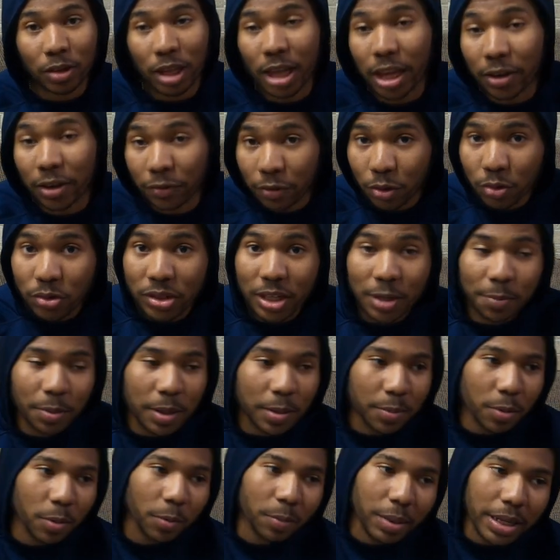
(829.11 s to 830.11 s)
If you see
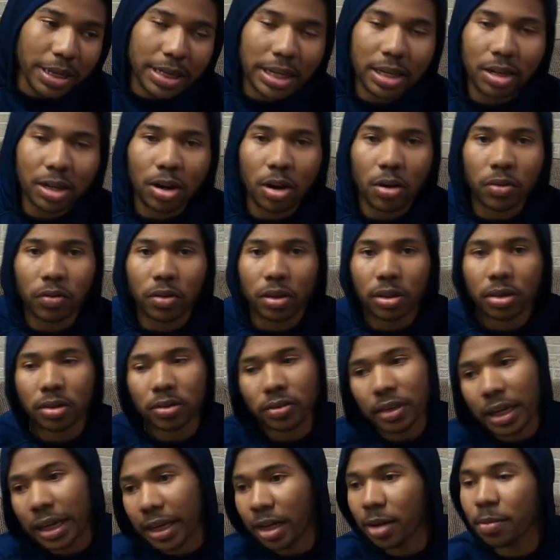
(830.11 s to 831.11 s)
people bending over,
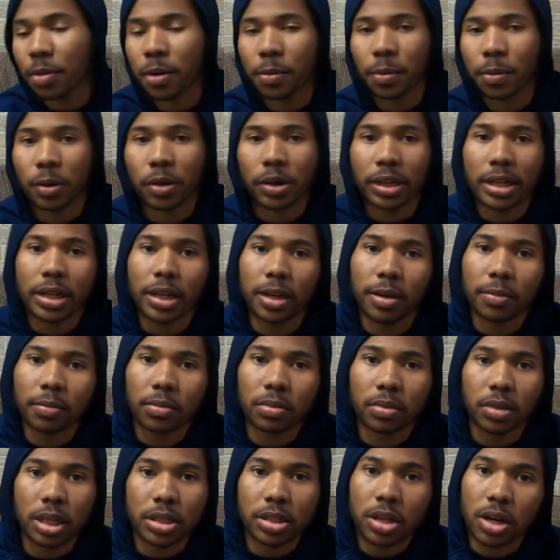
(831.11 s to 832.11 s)
hey, come on, bro, get up.
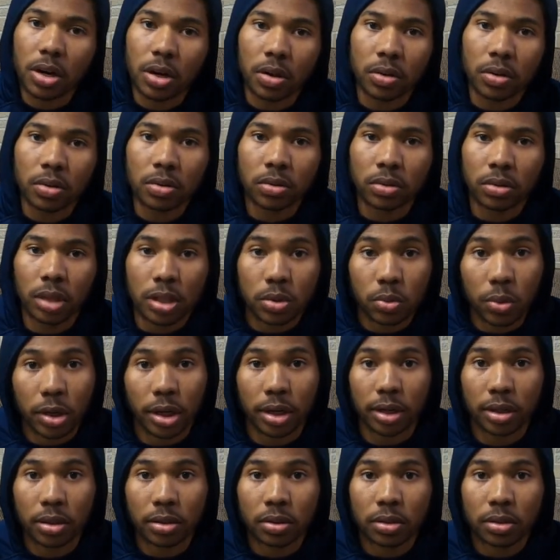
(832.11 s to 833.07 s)
Let's go. Let's work.